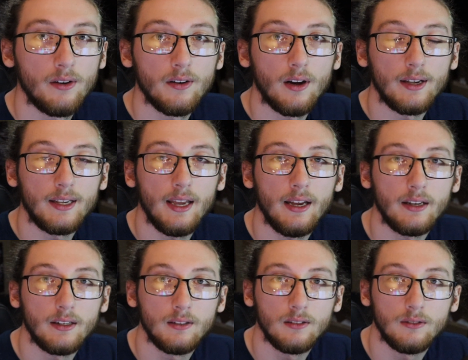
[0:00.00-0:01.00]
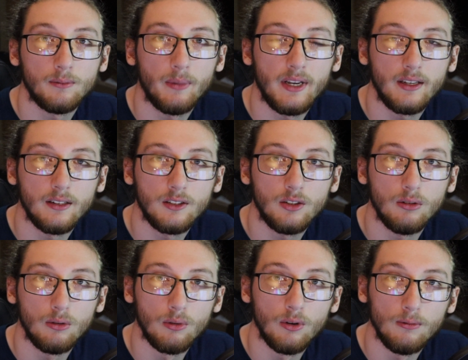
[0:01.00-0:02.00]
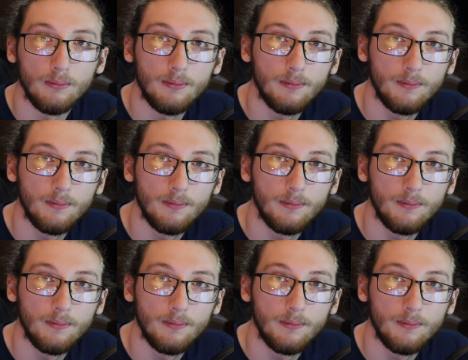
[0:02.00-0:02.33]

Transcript: I can't make it to a room.